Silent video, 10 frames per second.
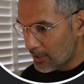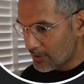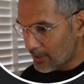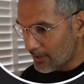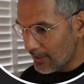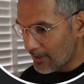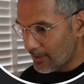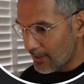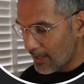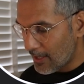So I think
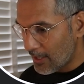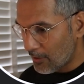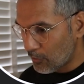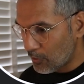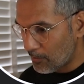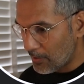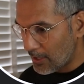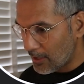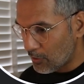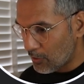there will
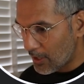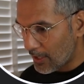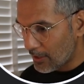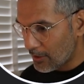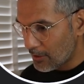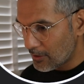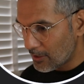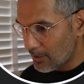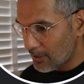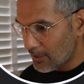be quite good,
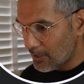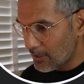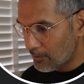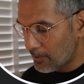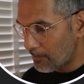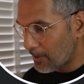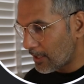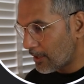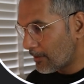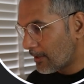a little bit
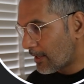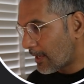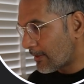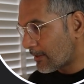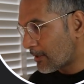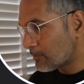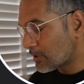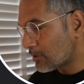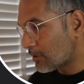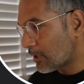bigger. And then I'm
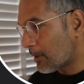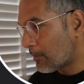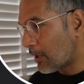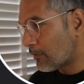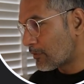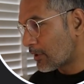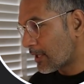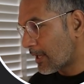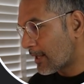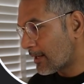just going to come over
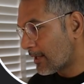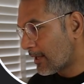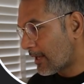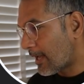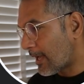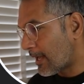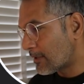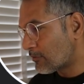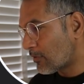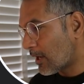again
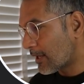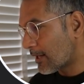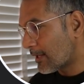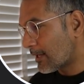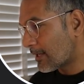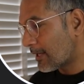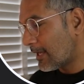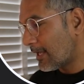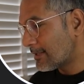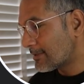and right click,
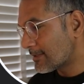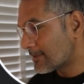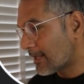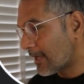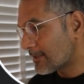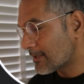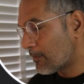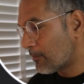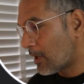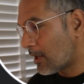intersect
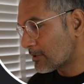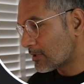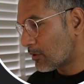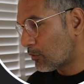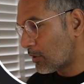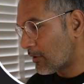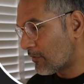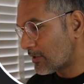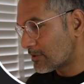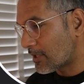mask with
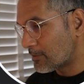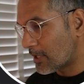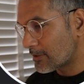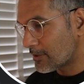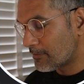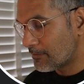subject.